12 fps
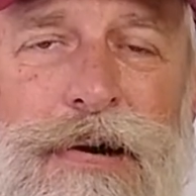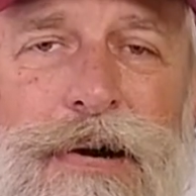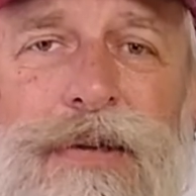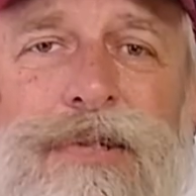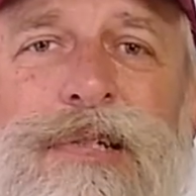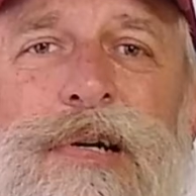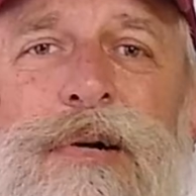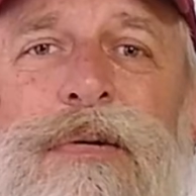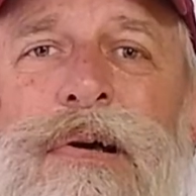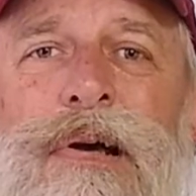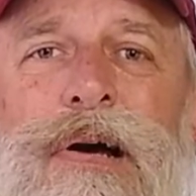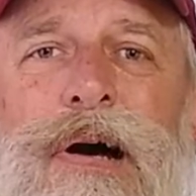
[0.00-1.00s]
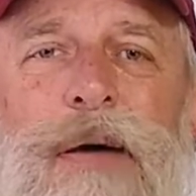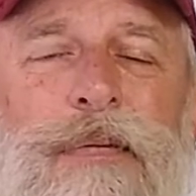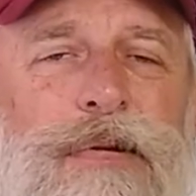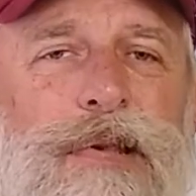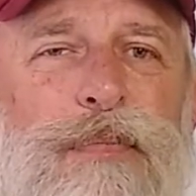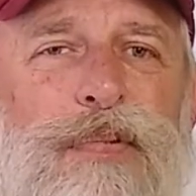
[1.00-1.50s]
Also, I'm
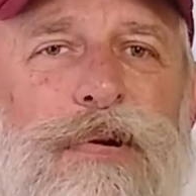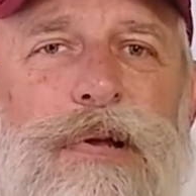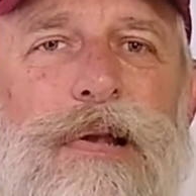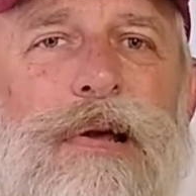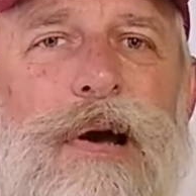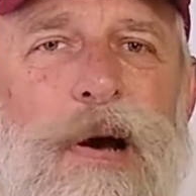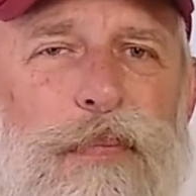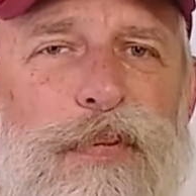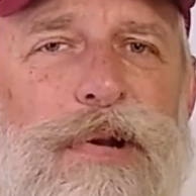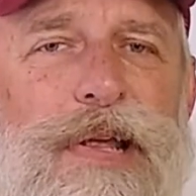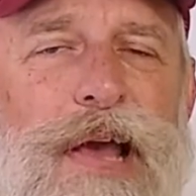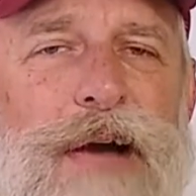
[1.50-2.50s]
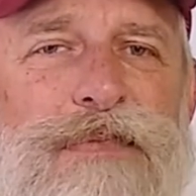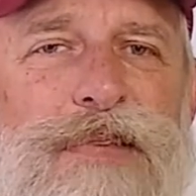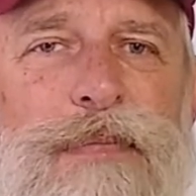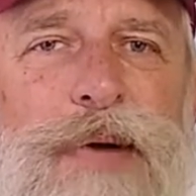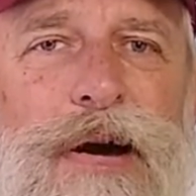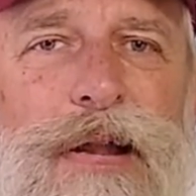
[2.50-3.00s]
going to put a pretty hefty
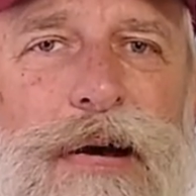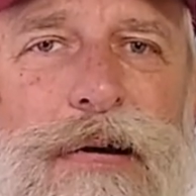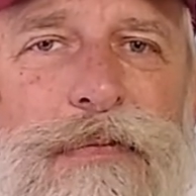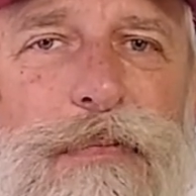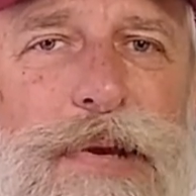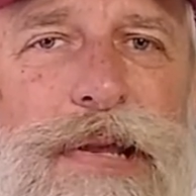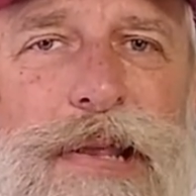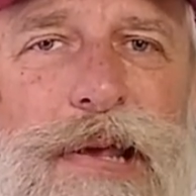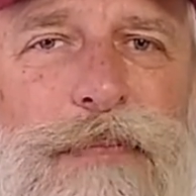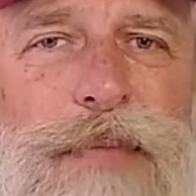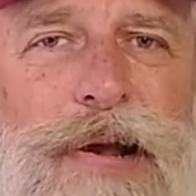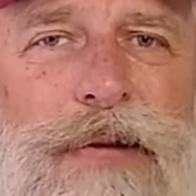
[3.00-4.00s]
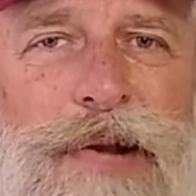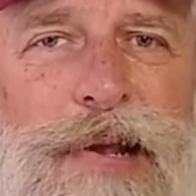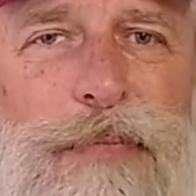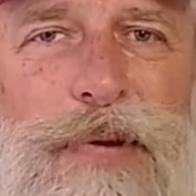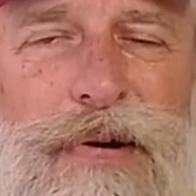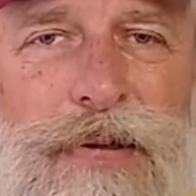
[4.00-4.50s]
amount of wheat in my
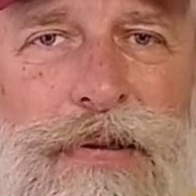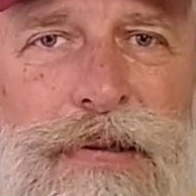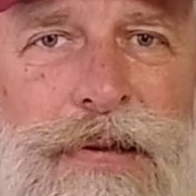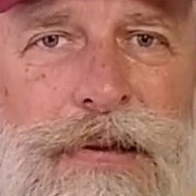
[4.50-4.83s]
grain bill.